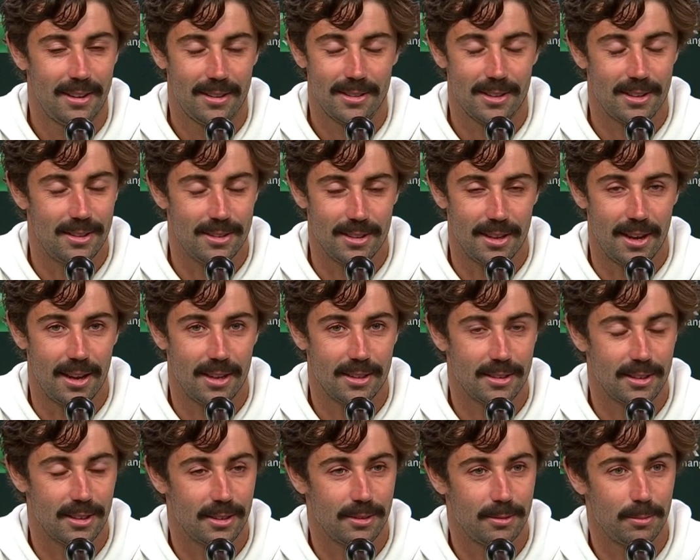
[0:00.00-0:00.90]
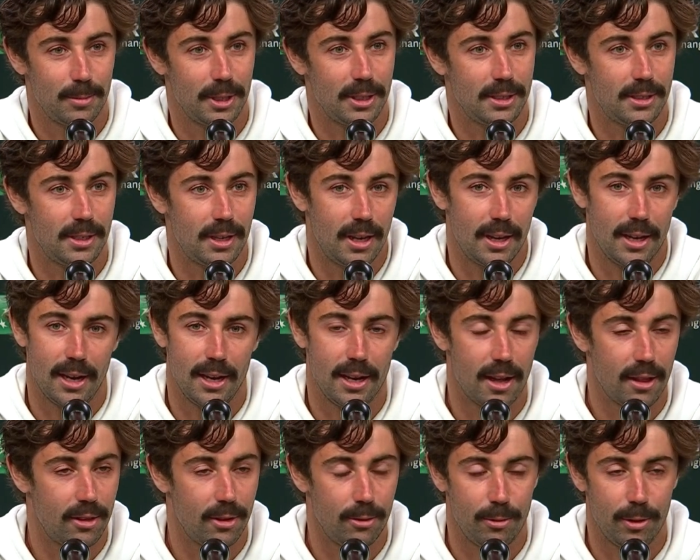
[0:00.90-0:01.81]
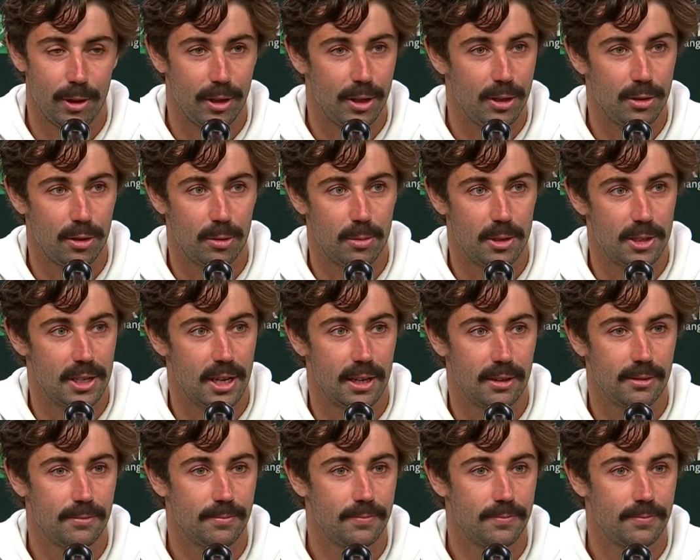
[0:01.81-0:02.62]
a disaster. But nothing really too bizarre.